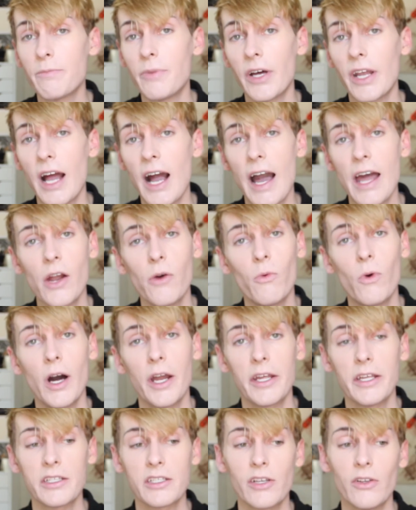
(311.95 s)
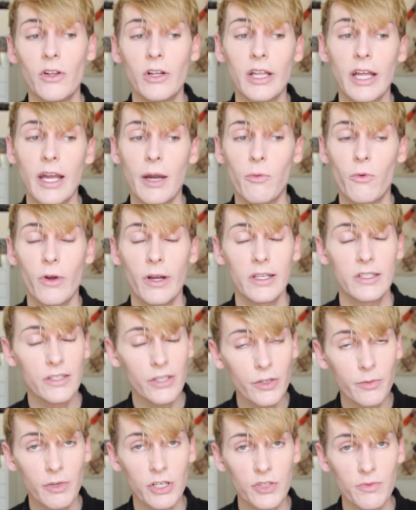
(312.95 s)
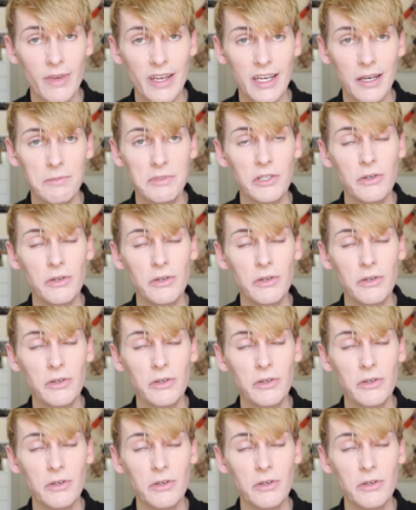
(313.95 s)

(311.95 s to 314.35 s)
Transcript: but I don't want it to look like I'm wearing too much makeup,